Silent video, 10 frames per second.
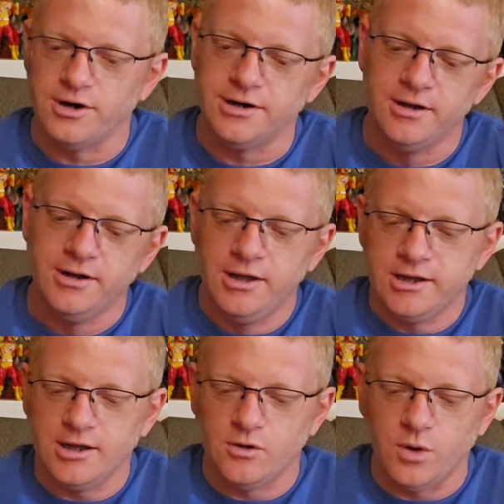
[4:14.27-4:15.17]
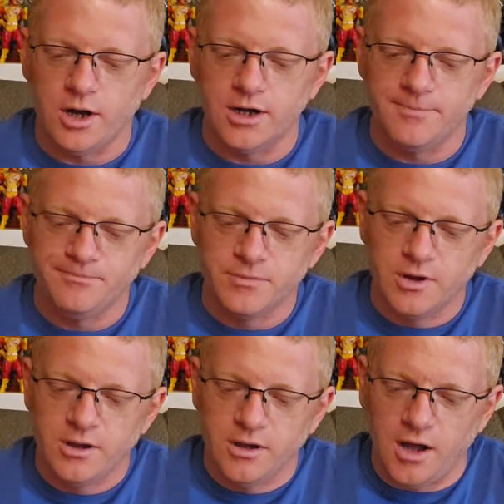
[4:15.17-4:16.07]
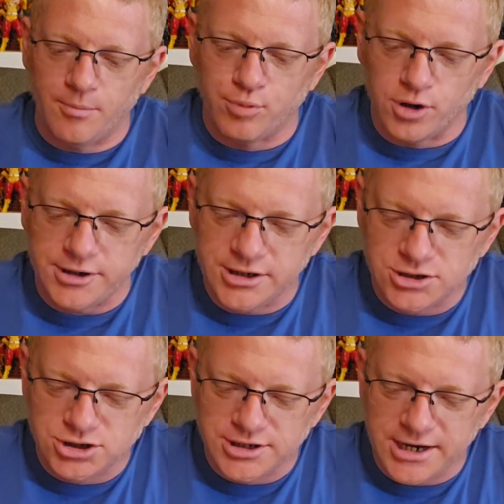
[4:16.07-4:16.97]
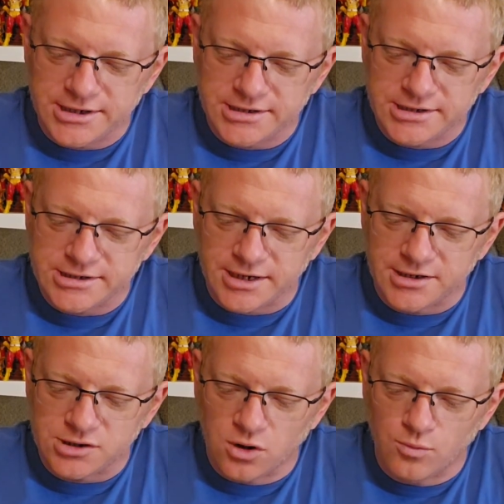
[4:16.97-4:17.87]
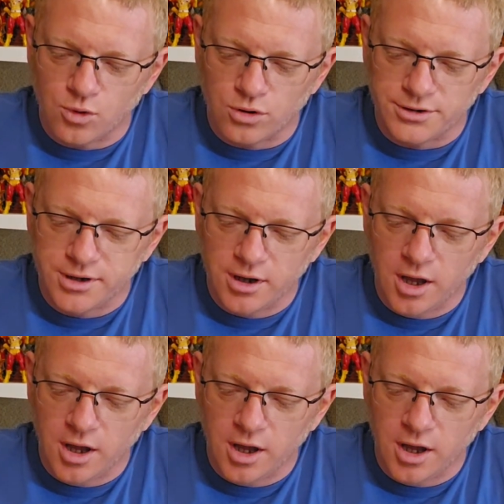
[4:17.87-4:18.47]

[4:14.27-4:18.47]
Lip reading: And Kilowog, a brilliant geneticist on his homeworld,